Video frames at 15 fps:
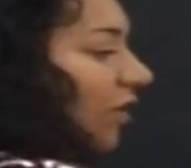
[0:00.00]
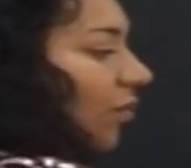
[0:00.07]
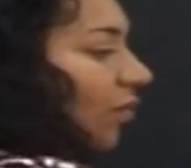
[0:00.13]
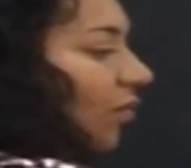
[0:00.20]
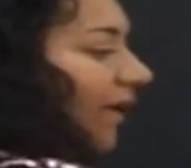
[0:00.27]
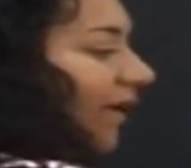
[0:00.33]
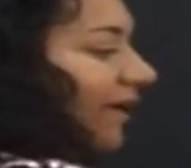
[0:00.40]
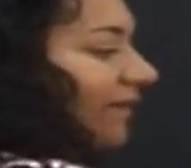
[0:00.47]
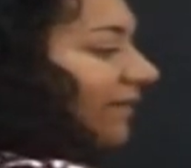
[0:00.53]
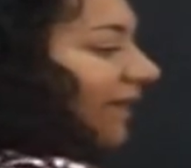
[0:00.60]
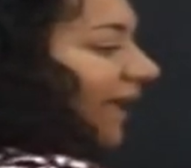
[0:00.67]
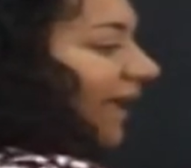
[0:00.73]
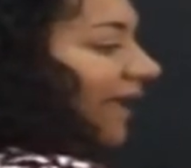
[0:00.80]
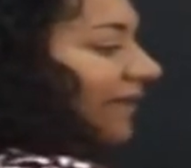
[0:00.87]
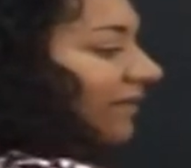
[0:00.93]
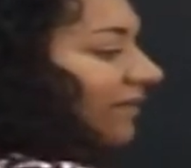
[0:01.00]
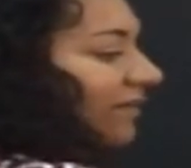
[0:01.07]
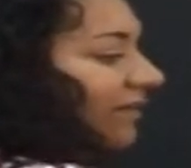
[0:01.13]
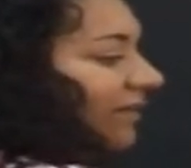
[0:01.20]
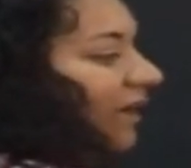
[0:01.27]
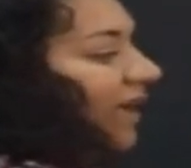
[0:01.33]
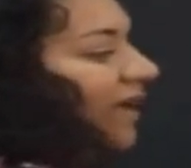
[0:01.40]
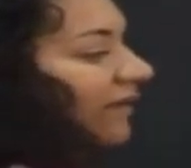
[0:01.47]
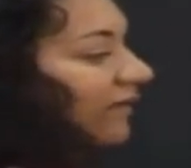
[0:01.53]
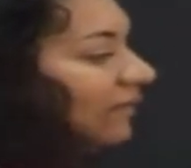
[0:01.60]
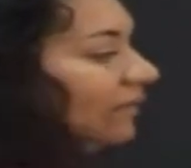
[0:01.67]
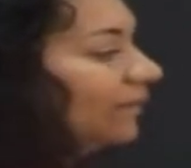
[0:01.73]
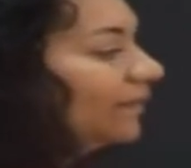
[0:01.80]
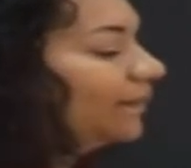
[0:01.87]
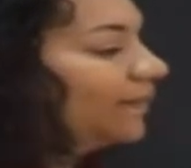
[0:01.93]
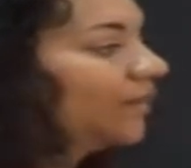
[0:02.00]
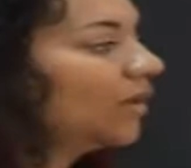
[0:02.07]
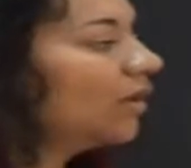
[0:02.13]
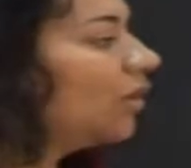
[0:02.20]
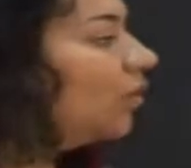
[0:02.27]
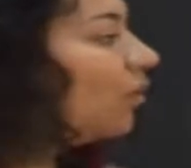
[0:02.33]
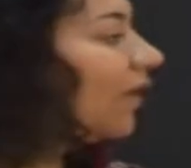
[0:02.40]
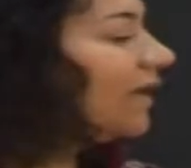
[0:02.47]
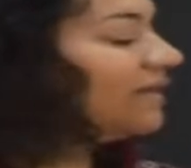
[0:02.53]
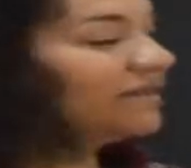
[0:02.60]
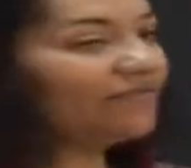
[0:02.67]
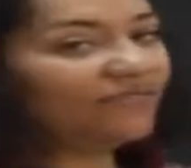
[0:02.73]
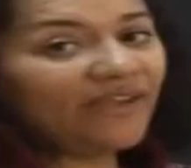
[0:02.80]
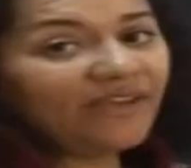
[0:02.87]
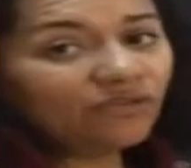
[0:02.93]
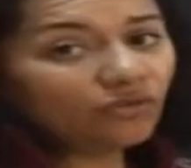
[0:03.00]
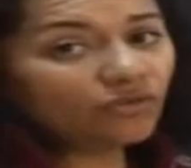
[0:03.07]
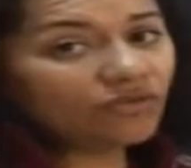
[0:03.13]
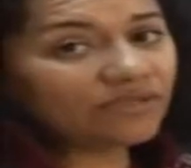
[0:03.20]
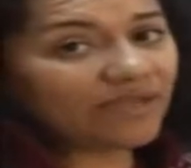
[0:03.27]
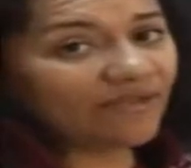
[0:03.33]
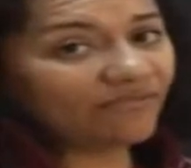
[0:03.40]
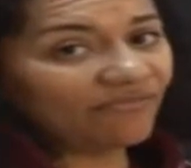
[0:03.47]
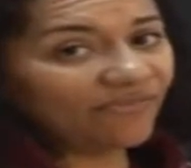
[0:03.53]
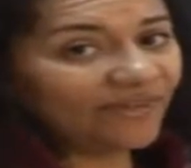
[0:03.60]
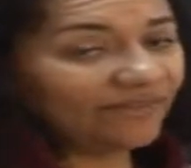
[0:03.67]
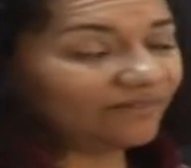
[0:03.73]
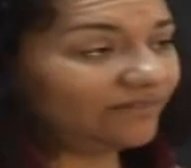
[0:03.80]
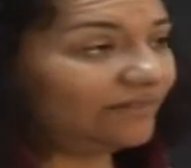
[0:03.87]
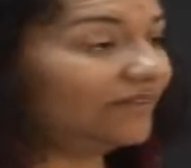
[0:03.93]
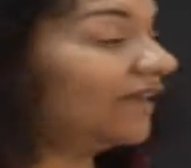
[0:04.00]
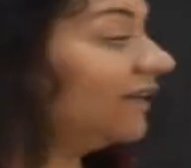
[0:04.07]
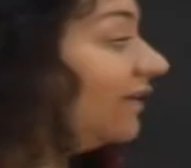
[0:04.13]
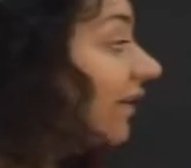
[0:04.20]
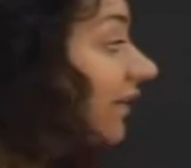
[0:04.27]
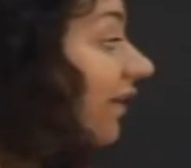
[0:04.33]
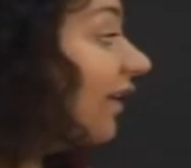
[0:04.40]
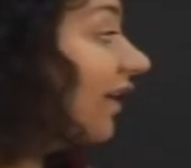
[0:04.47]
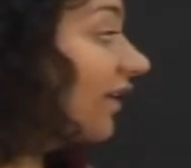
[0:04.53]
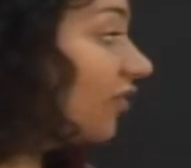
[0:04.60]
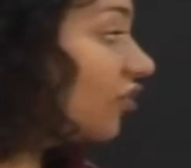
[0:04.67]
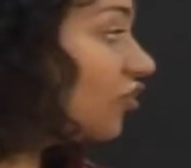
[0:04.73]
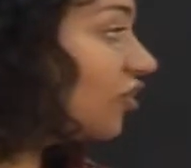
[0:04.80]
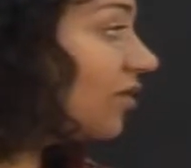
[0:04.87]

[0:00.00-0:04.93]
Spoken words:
weight and height. While the factors affect kinetic energy,